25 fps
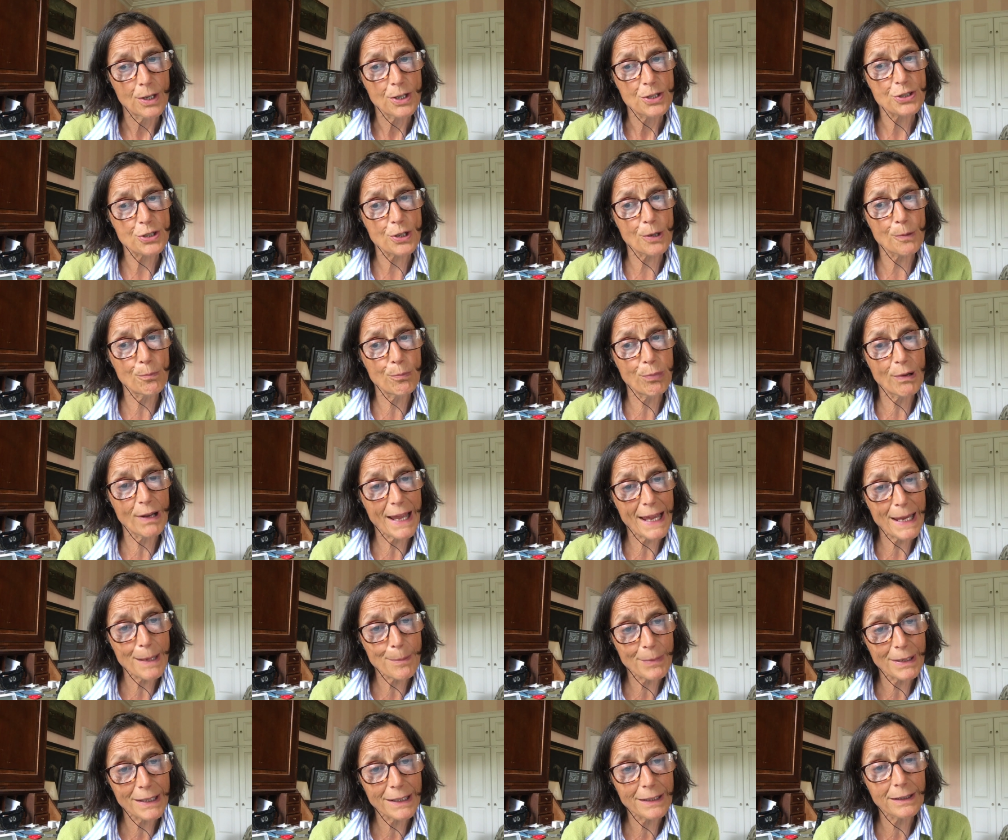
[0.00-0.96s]
So
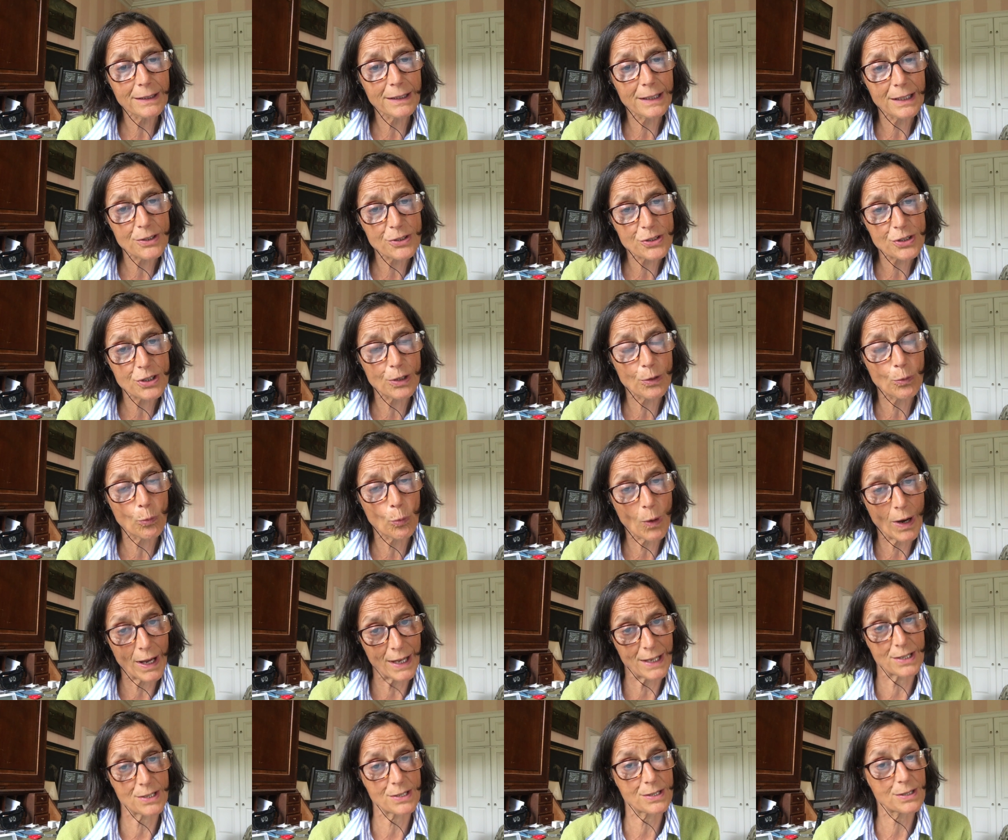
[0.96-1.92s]
blaming kitchen
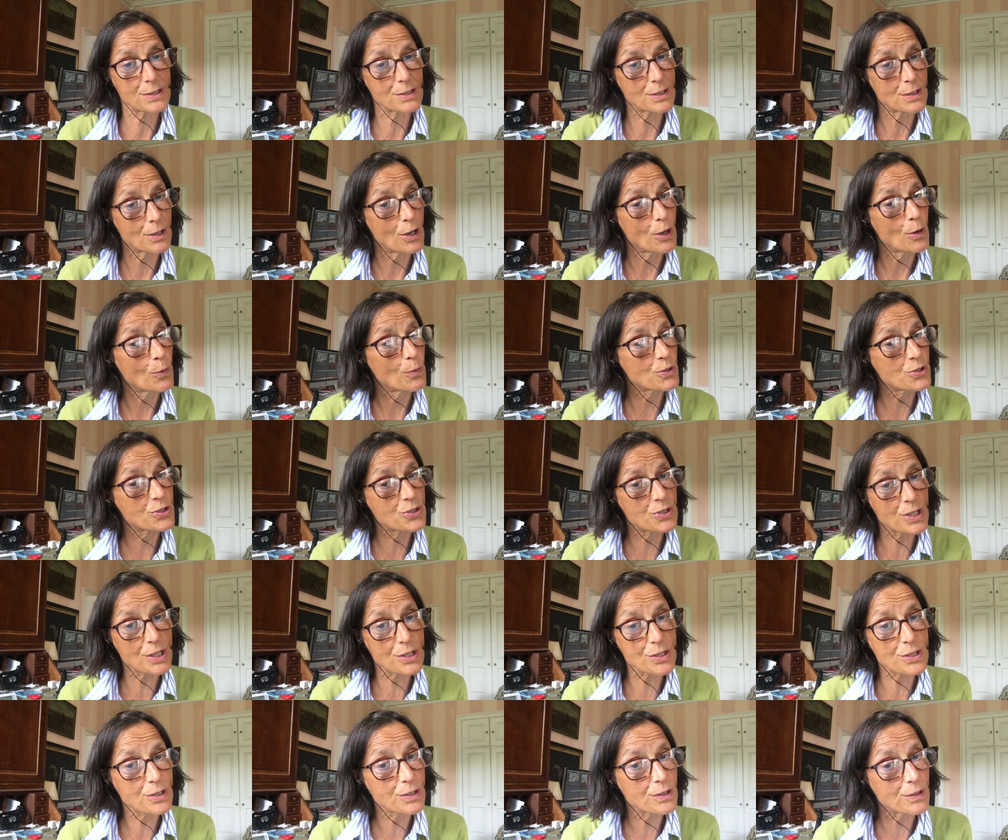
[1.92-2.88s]
waste was
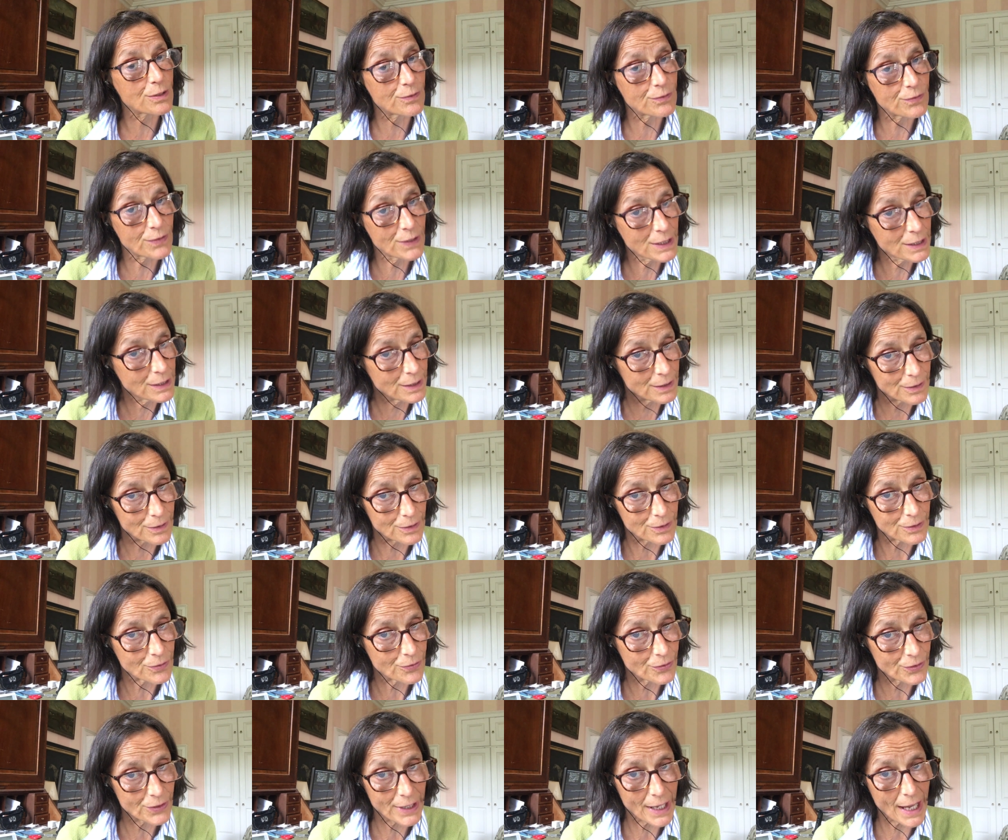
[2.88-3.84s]
just
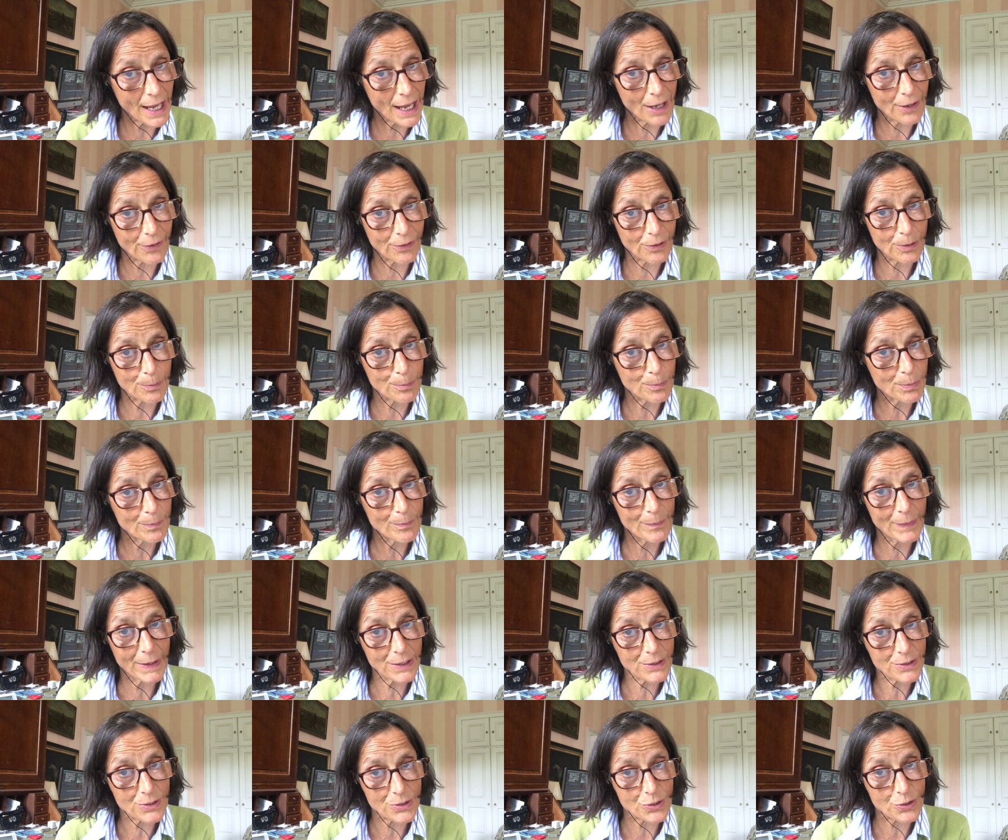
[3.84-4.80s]
convenient for the agri
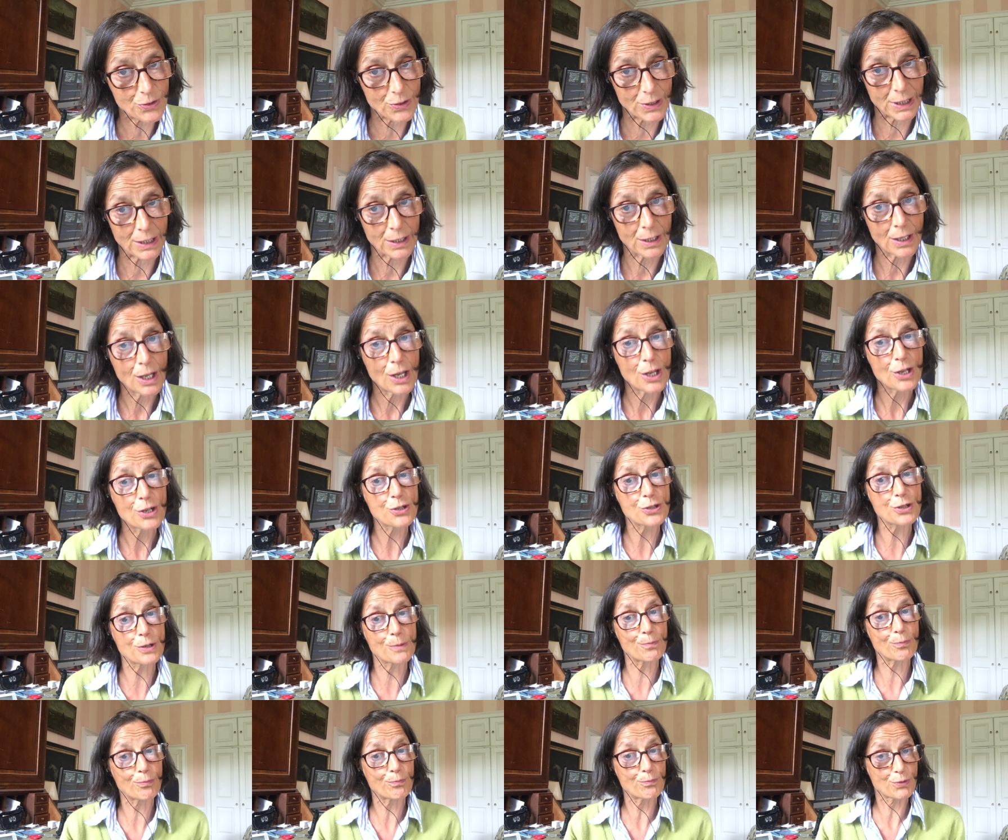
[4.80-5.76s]
industry
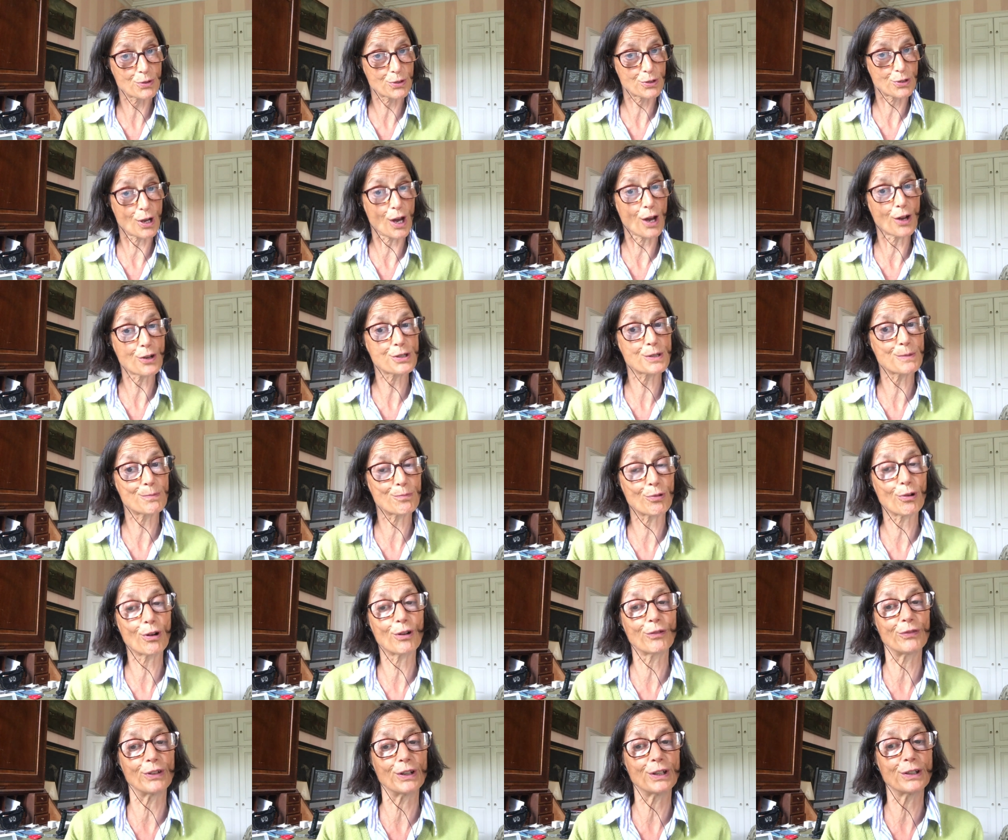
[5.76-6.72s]
to start to
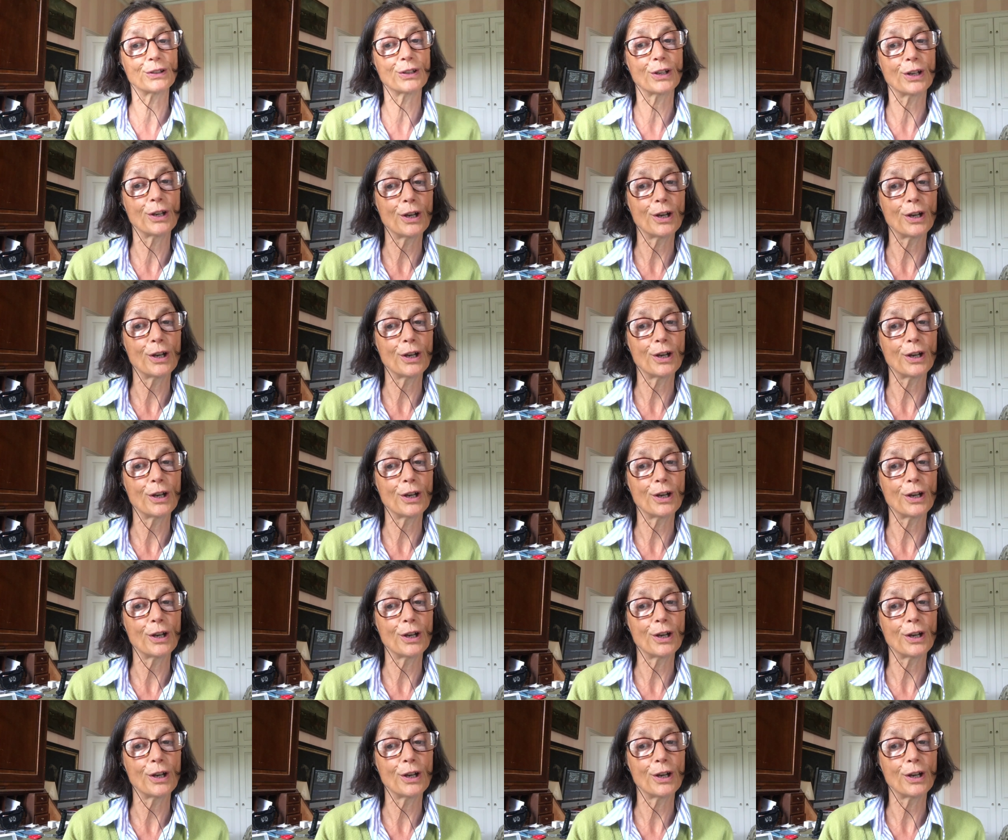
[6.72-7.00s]
profit